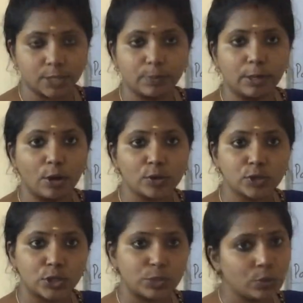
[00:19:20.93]
It
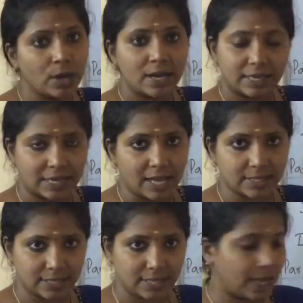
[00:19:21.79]
belongs to
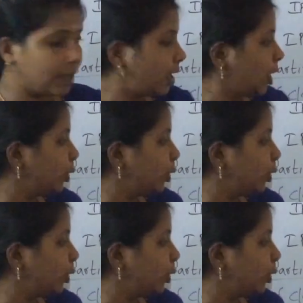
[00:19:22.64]
class A.